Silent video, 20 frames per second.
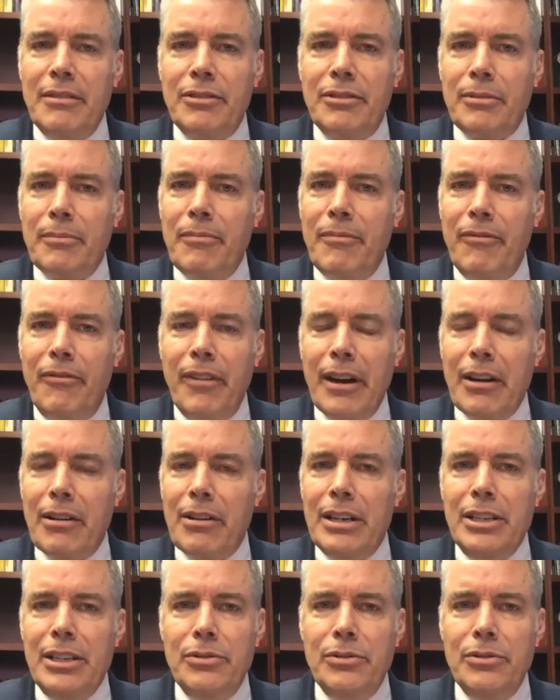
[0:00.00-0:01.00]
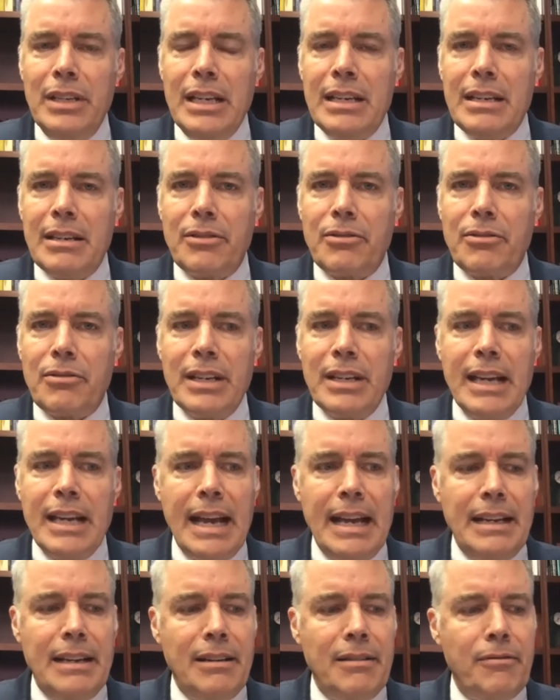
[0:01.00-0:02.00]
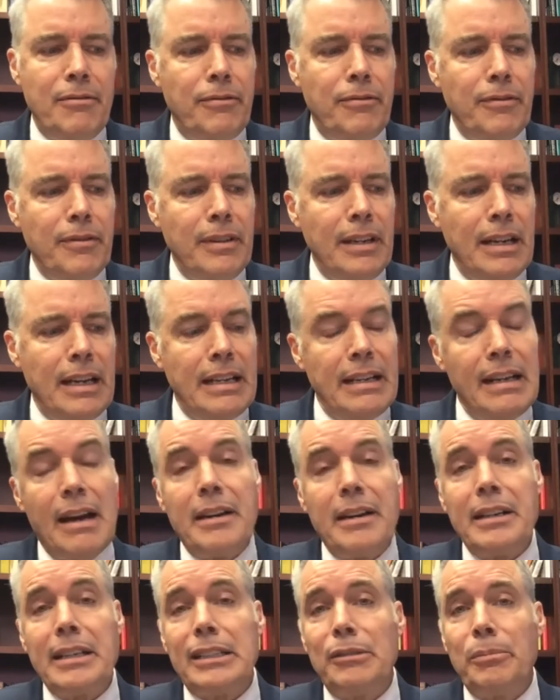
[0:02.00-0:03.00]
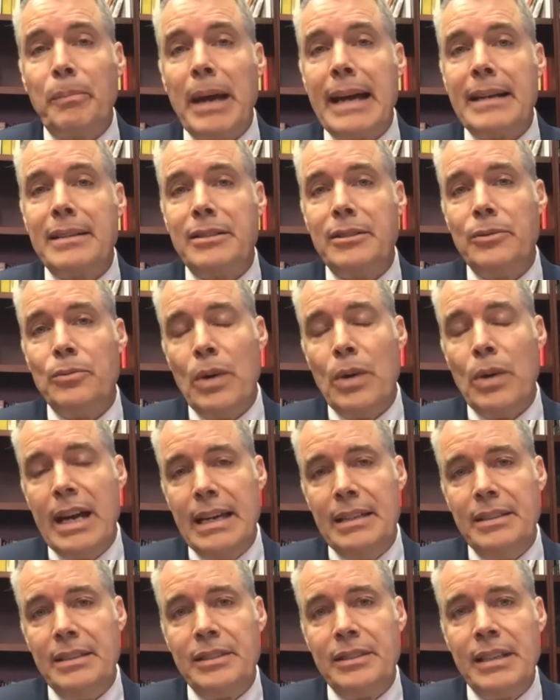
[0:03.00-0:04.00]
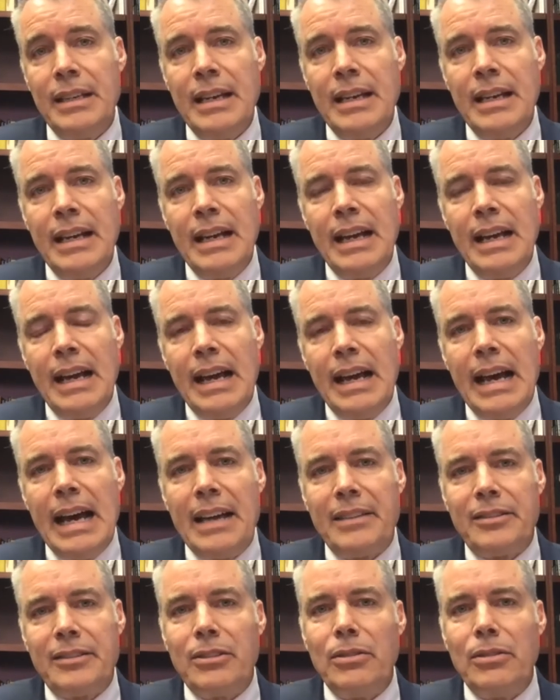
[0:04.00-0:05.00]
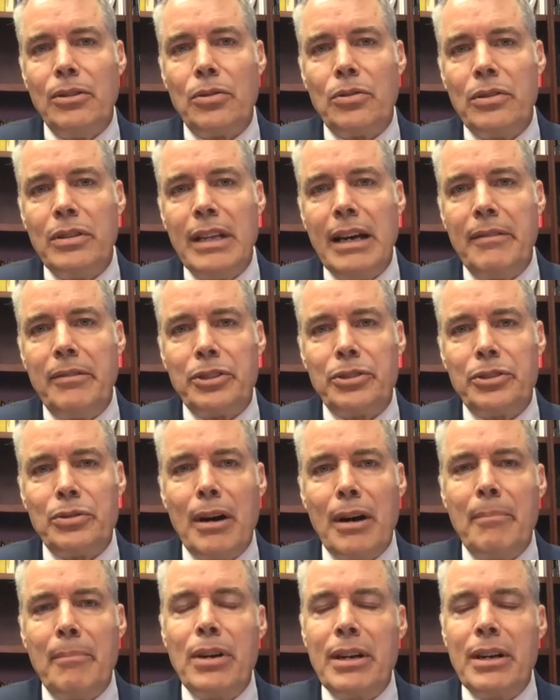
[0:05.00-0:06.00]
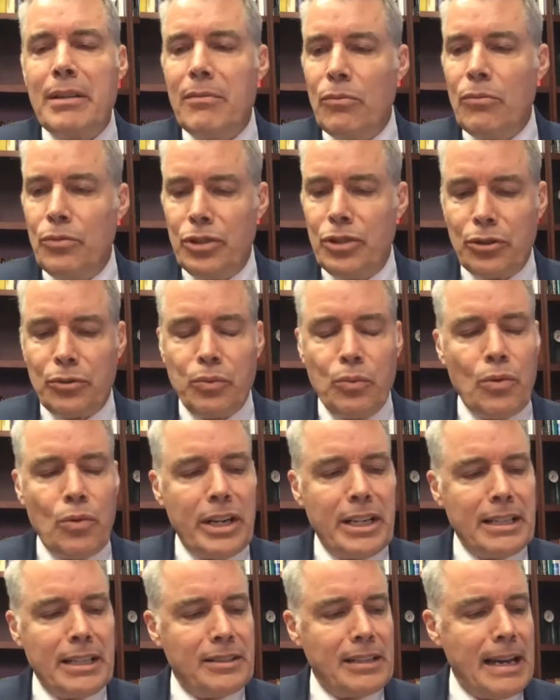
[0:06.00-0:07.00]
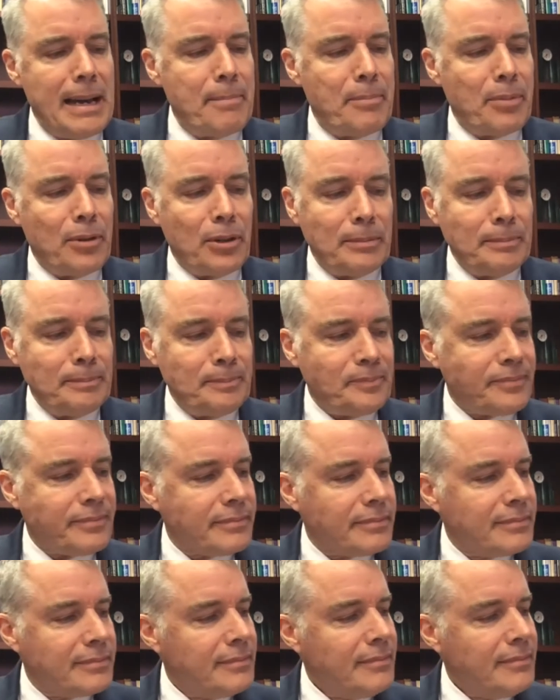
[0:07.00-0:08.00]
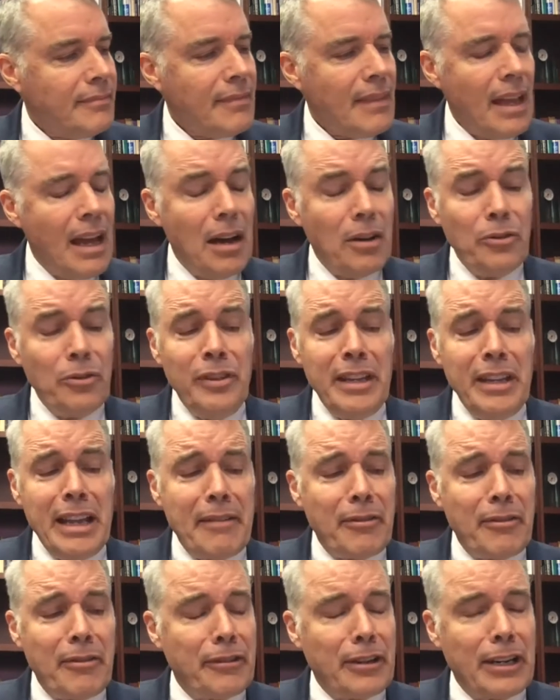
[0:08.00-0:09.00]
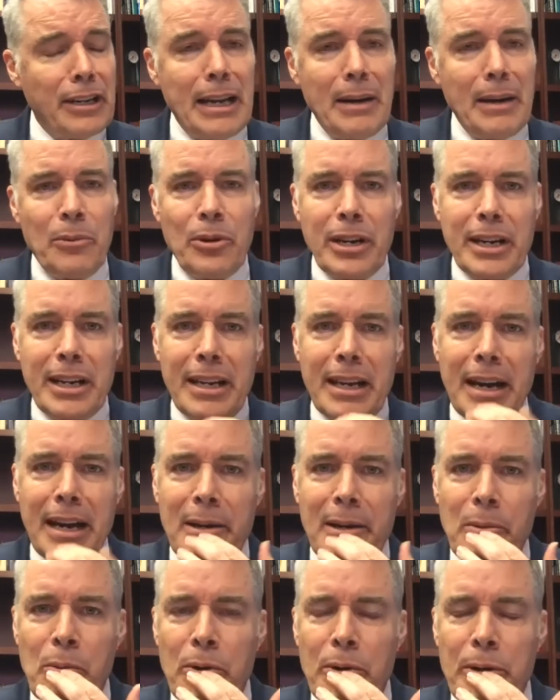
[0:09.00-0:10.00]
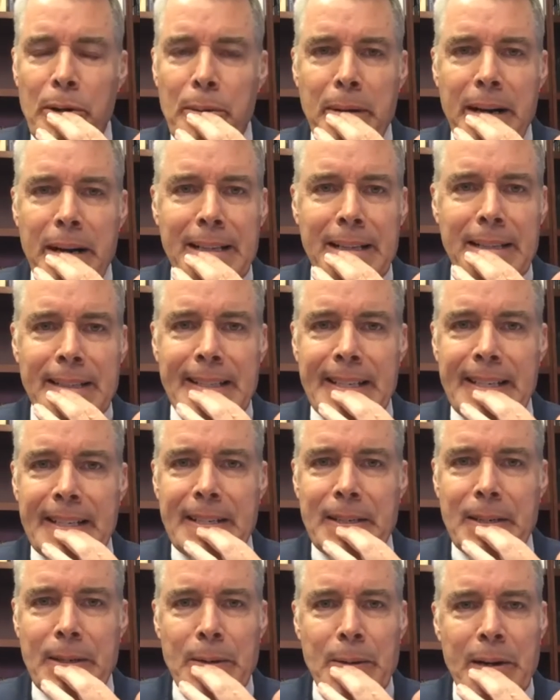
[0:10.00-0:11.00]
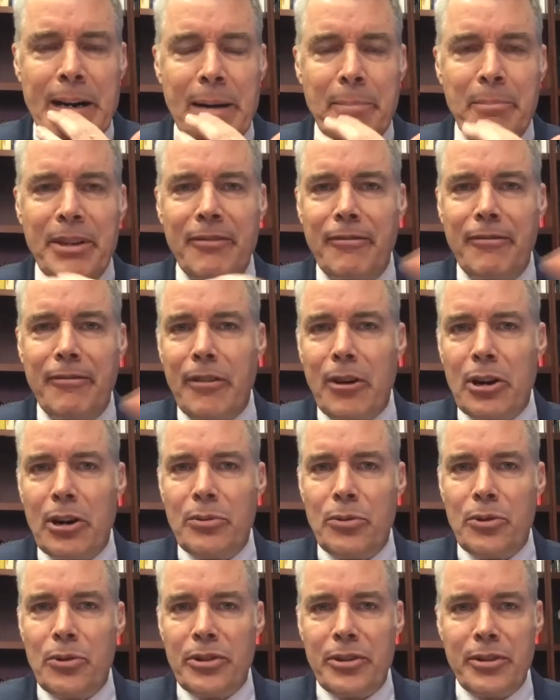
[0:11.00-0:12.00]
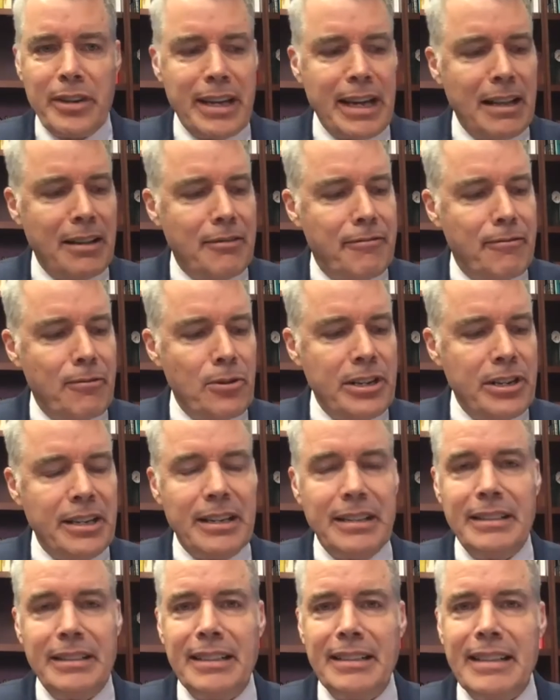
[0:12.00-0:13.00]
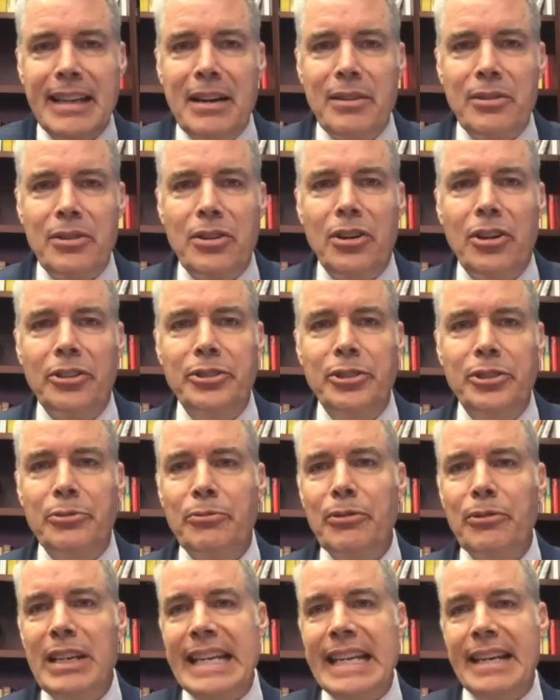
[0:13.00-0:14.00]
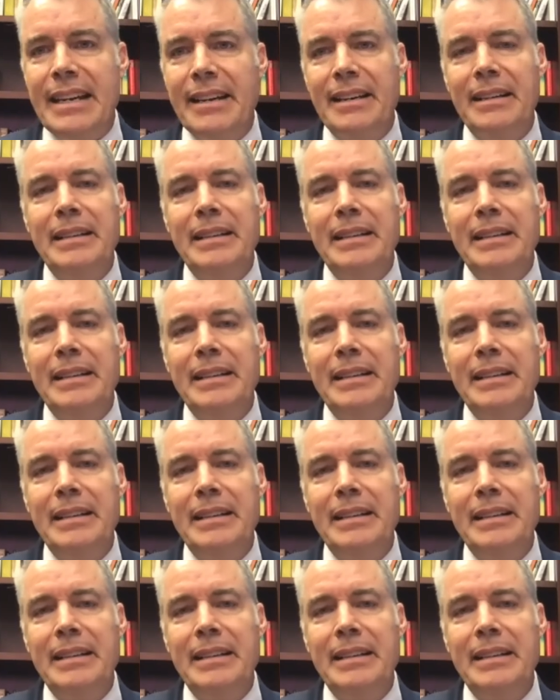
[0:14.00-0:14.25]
some very unique and creative and unexpected ways at the local level. So I'll bring just one example. I'll never forget working on a water policy issue up in far Northern California in a town called Eureka,